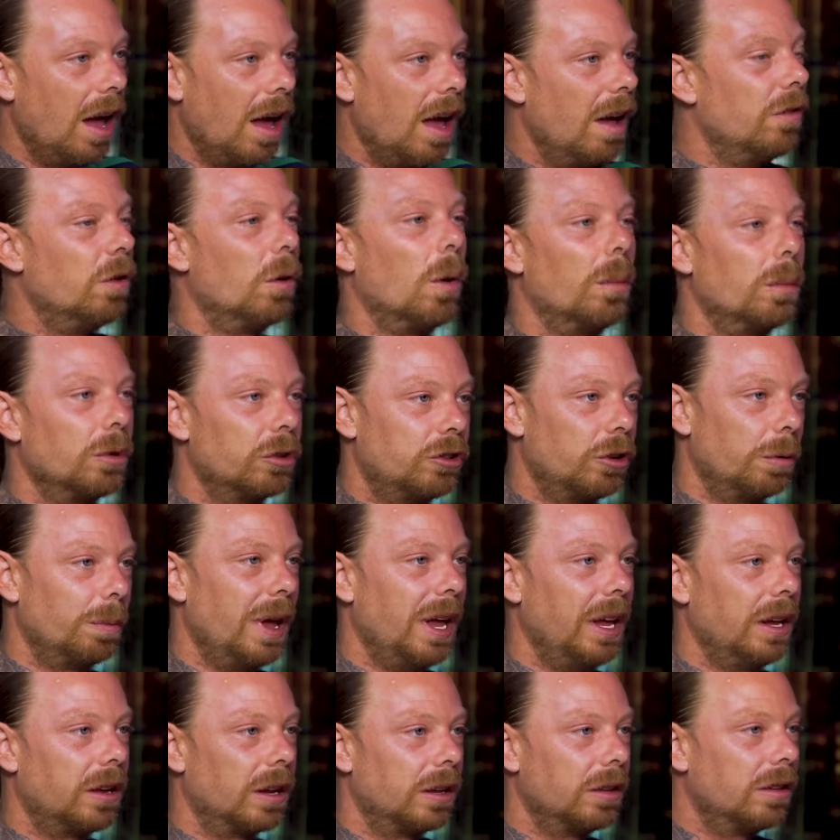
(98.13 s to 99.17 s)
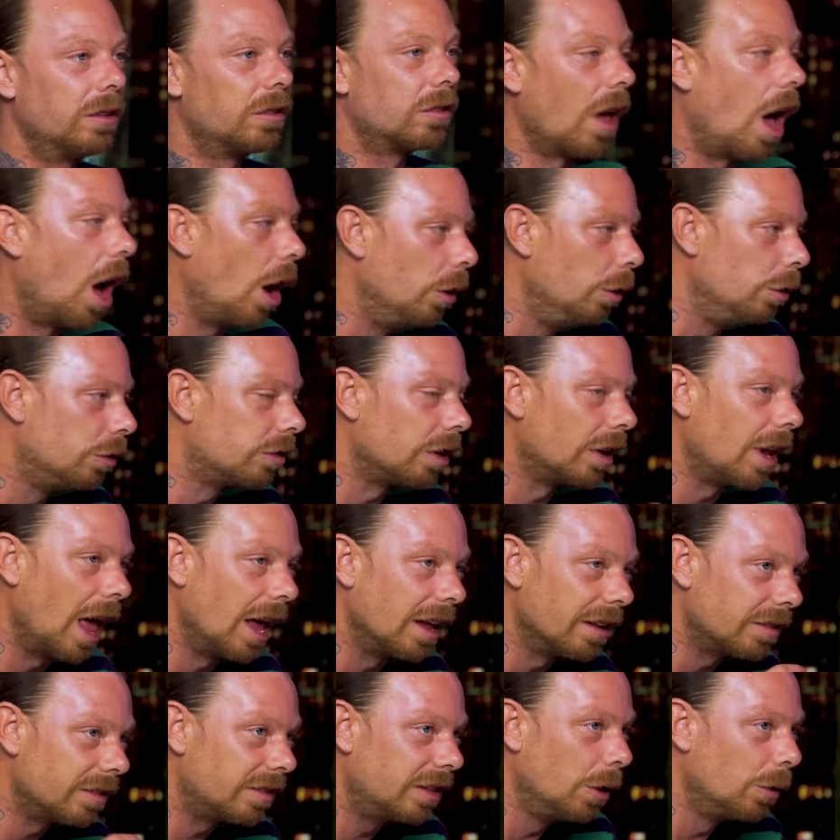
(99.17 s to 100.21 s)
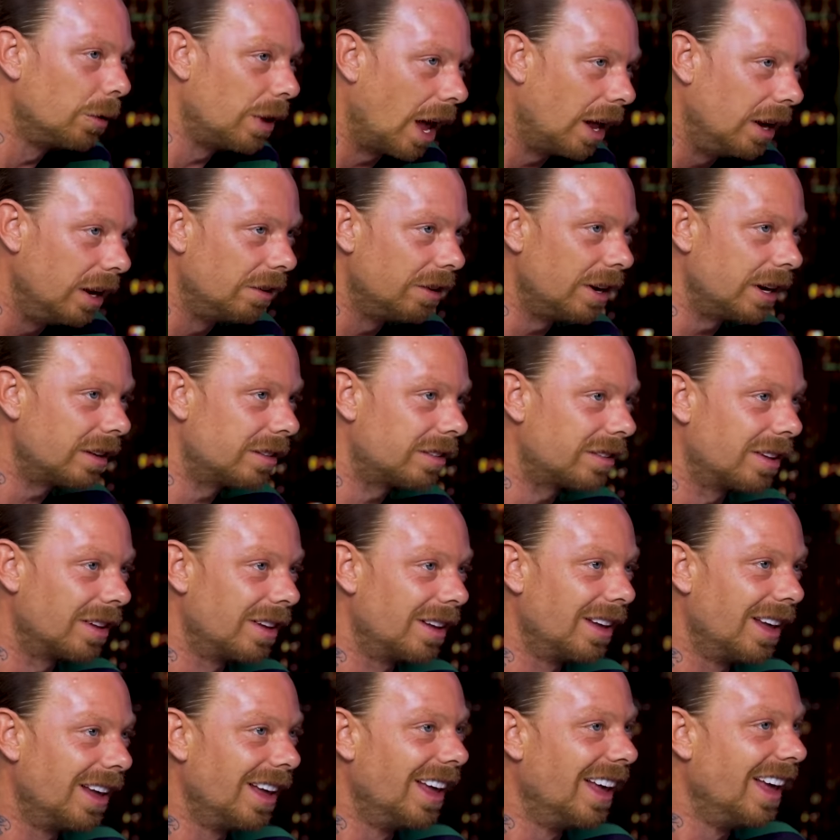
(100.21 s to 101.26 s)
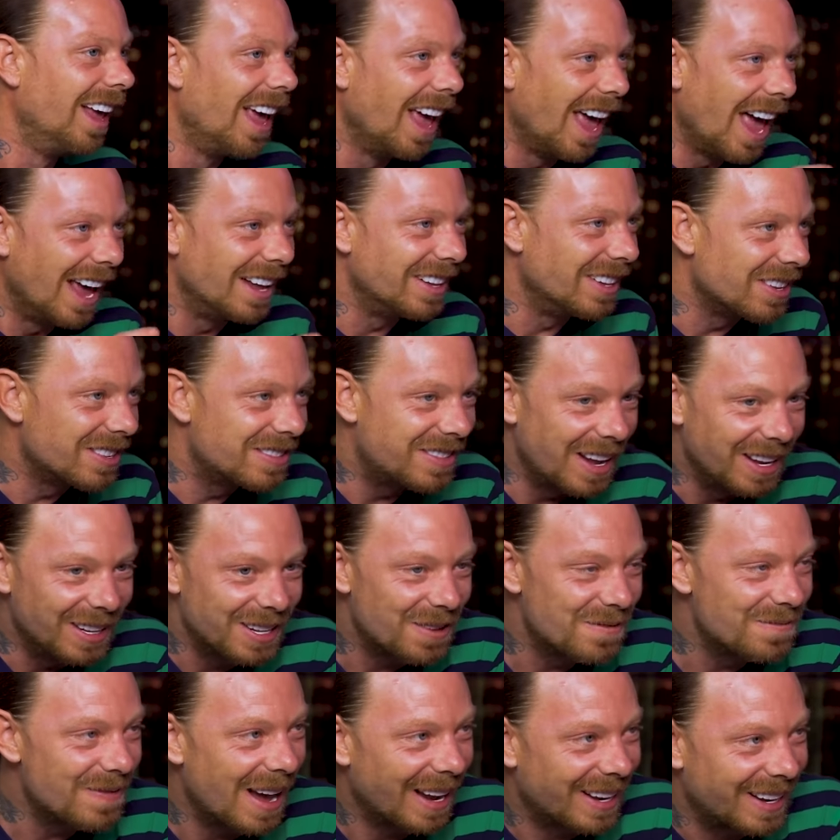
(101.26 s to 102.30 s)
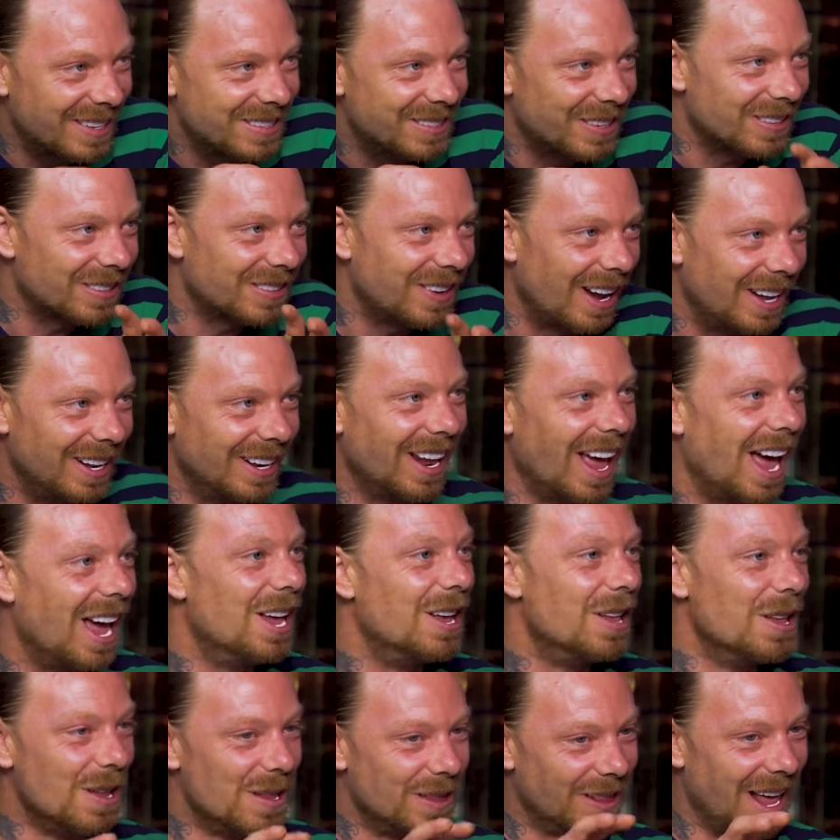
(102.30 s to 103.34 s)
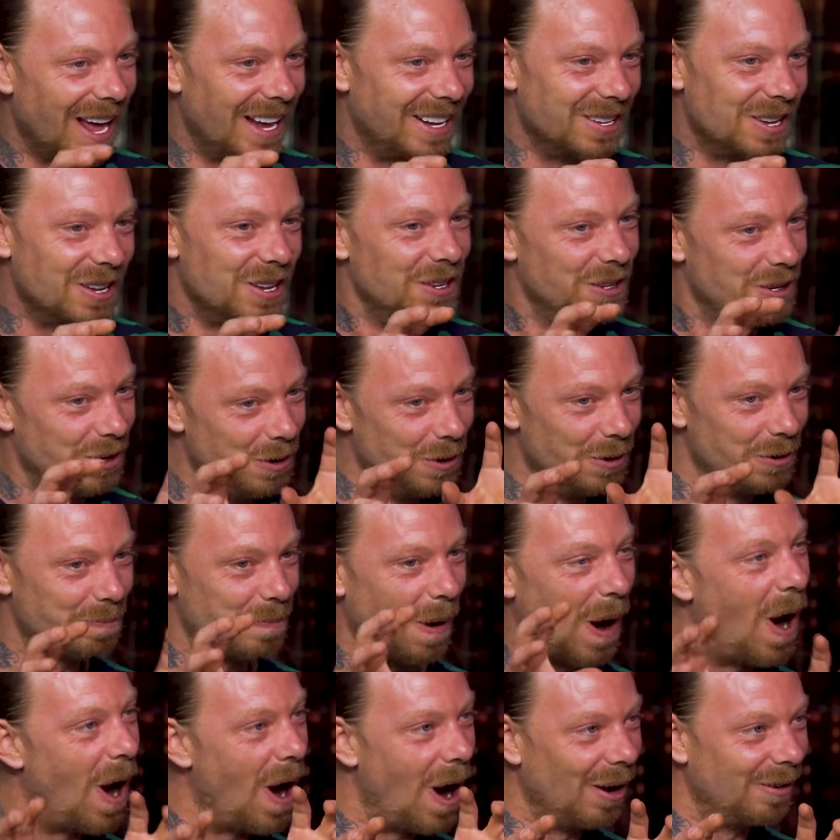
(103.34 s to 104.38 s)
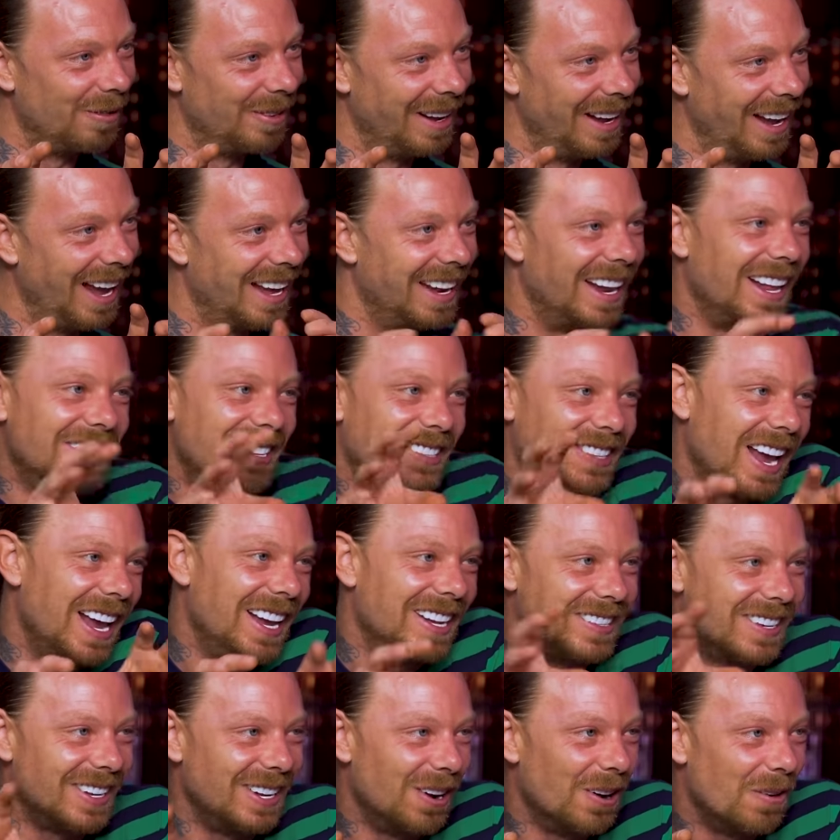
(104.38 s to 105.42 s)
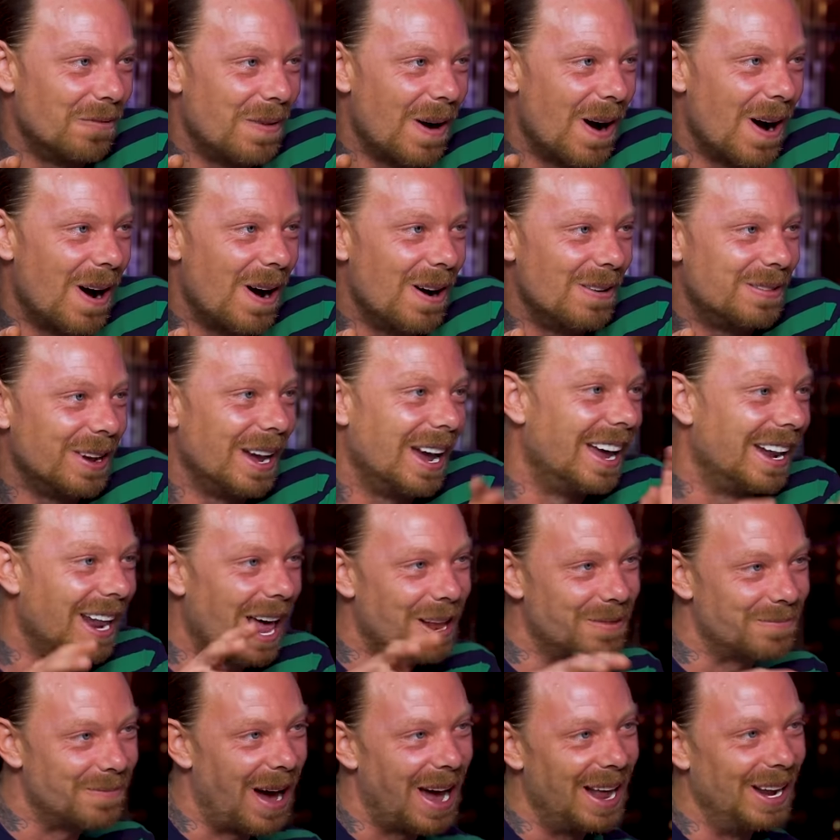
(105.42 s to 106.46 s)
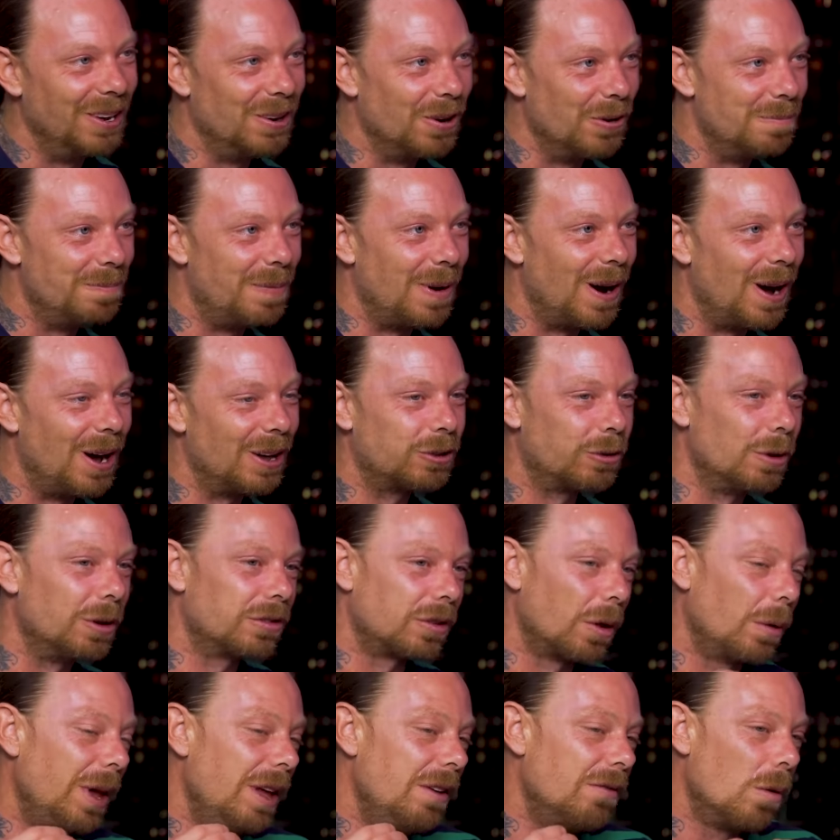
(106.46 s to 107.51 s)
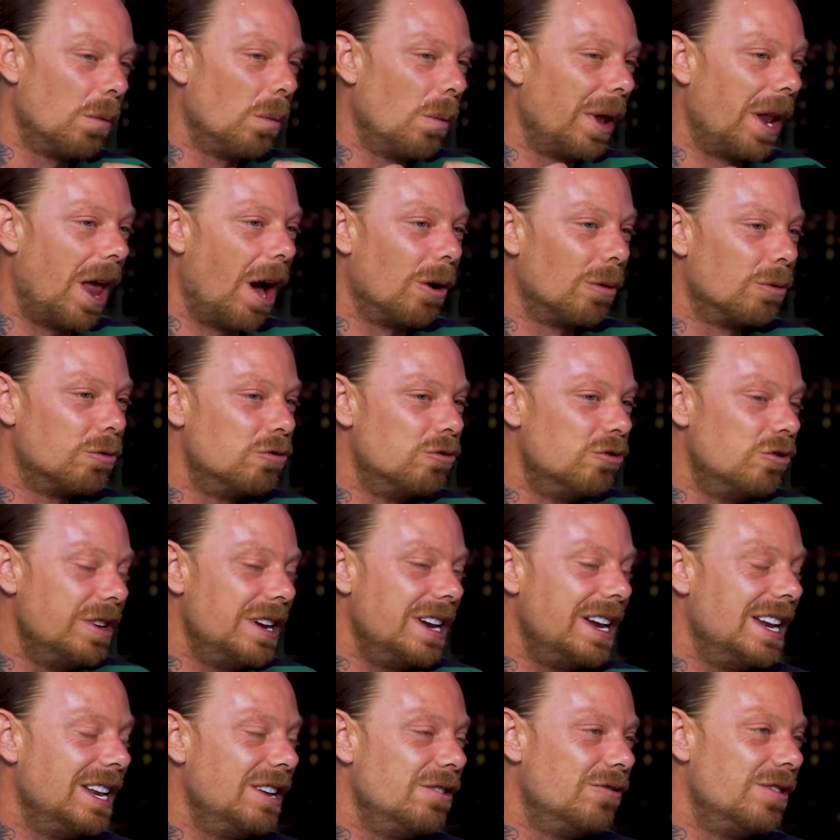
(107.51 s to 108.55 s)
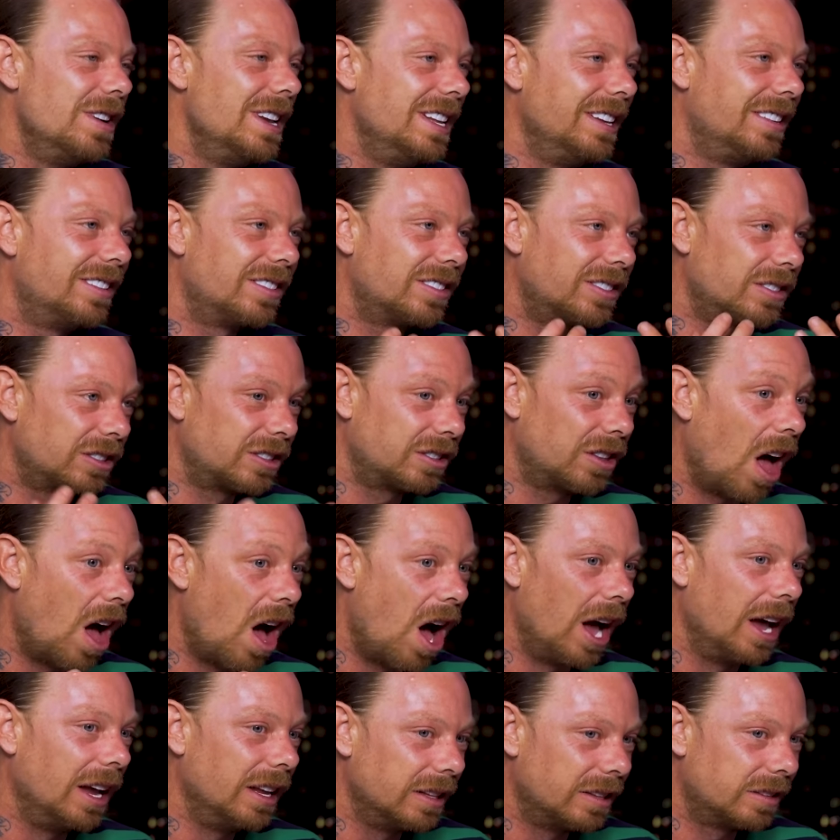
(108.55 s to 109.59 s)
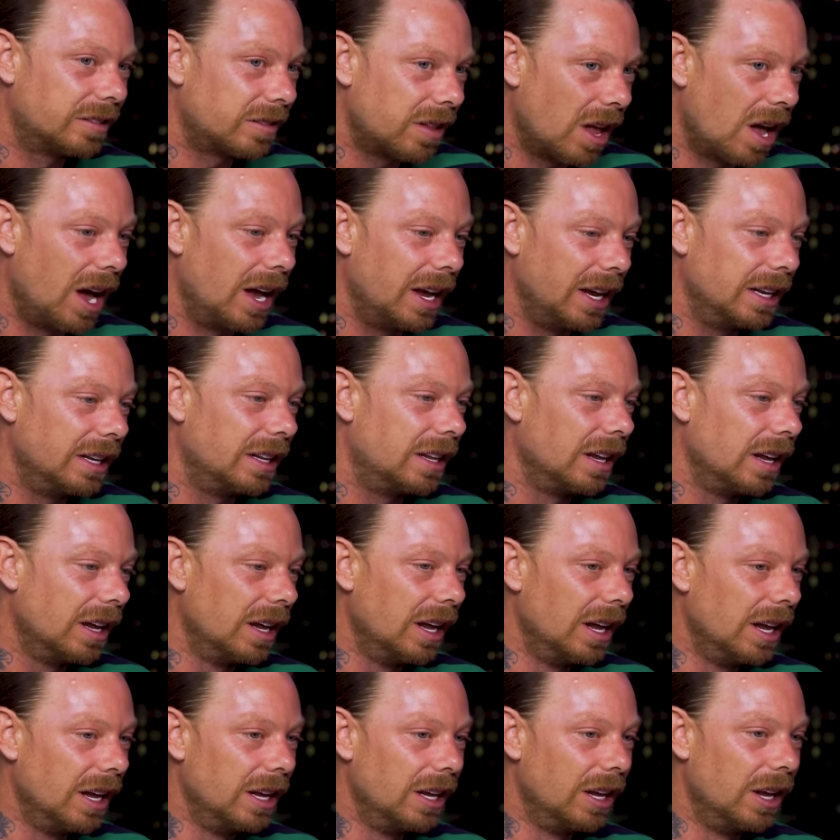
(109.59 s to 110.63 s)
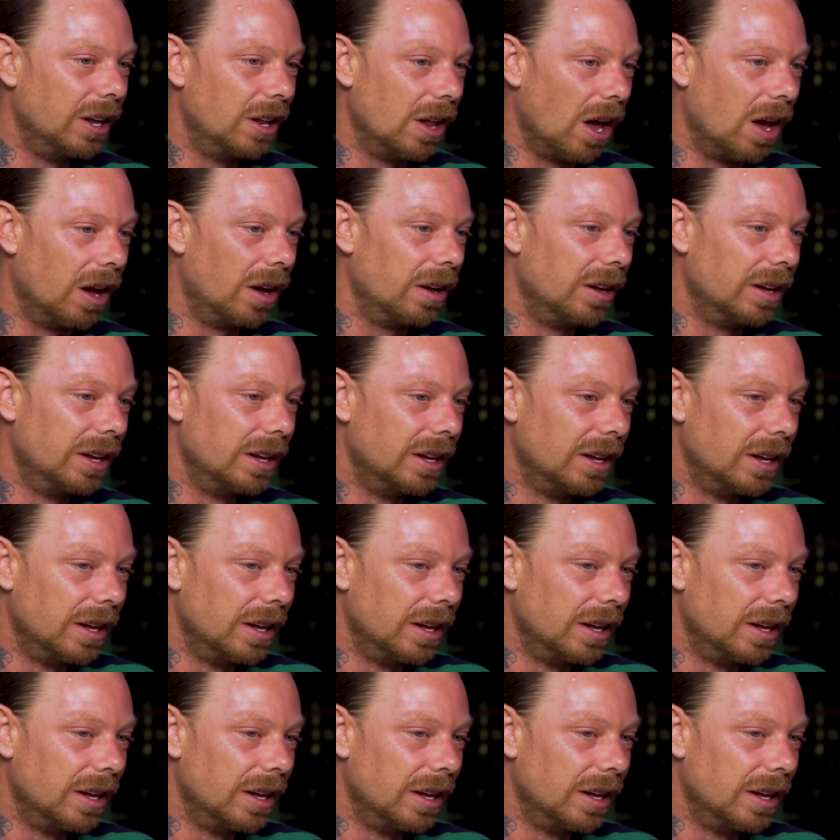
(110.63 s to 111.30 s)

everyone was Jamaican, so I used to like steal their lyrics and just take them back and just kind of, like like use part of it and then change a little part of it and add my little part to it. So even when I really really started started, you know,